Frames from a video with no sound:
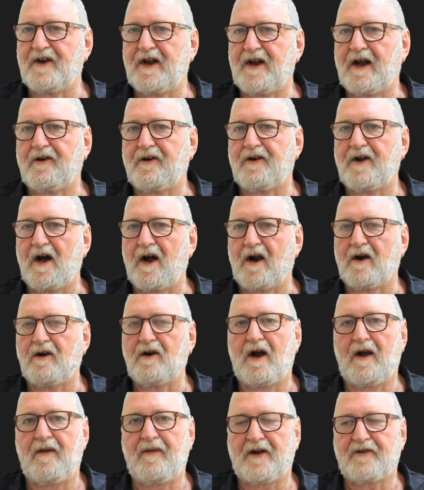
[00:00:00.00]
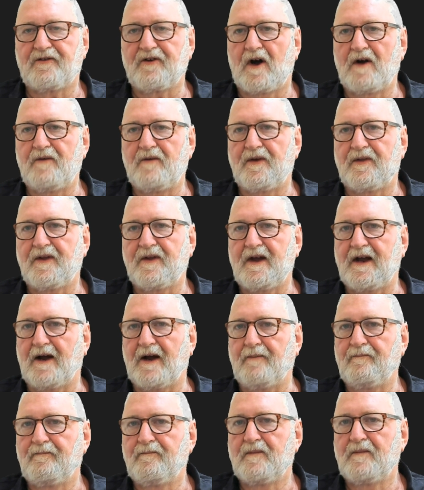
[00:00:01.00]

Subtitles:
now done, and that's over there.